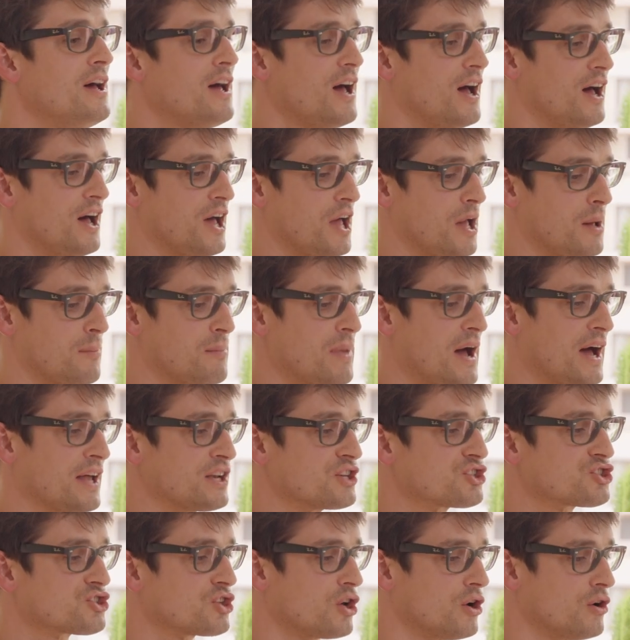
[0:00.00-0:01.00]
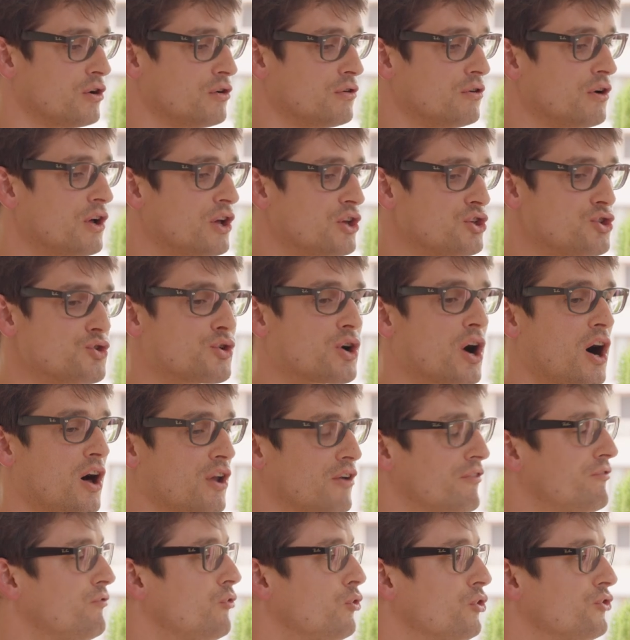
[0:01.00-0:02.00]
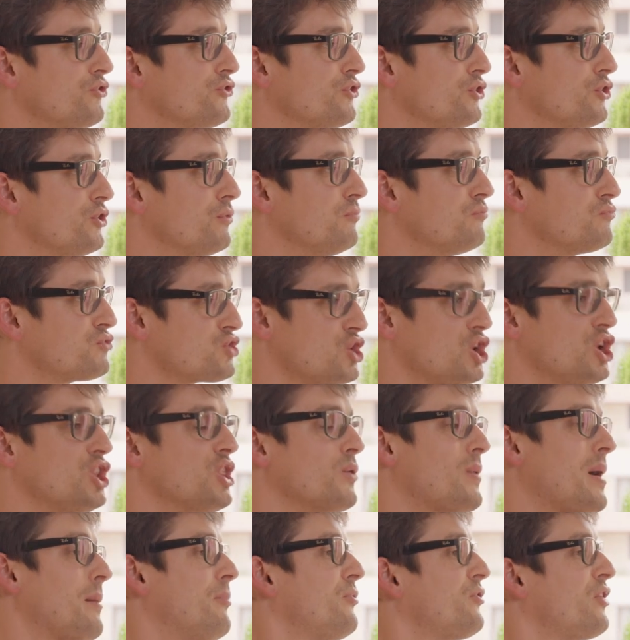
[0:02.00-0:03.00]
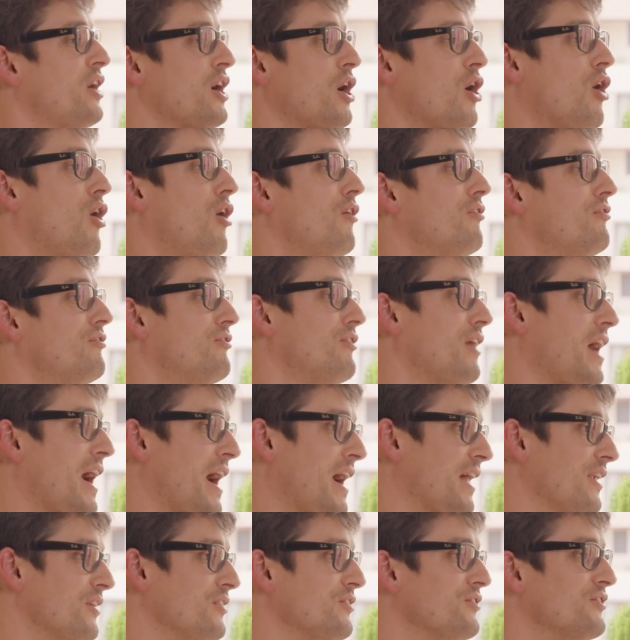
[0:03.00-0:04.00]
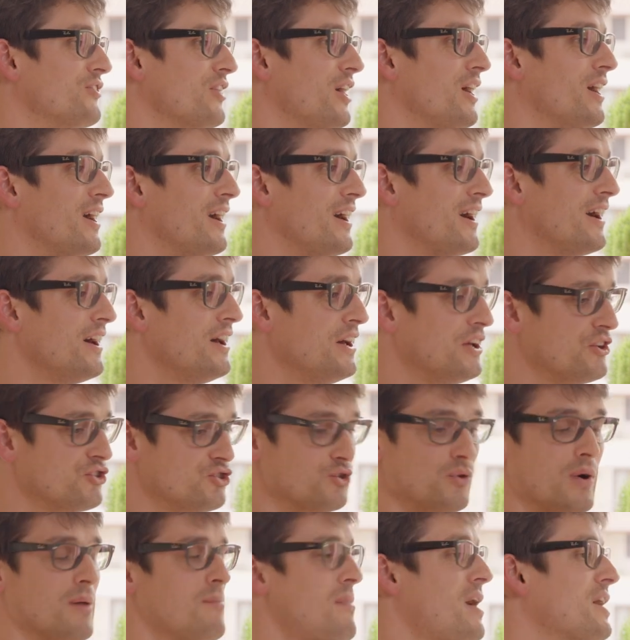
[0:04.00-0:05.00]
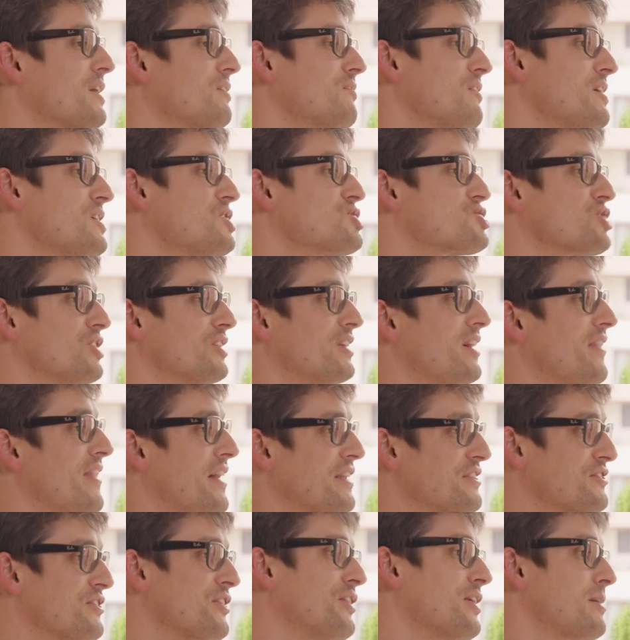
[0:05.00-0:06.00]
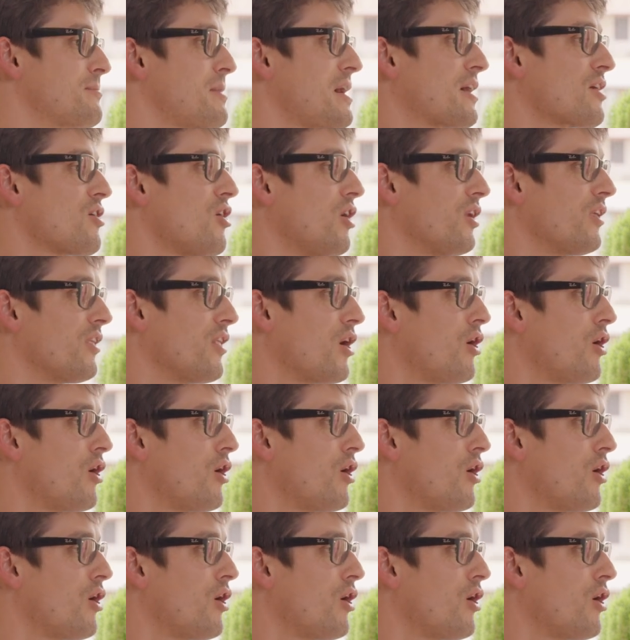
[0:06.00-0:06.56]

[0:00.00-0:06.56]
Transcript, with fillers: Um, and so you can't afford to turn the website off and uh, do a migration and then turn it back on.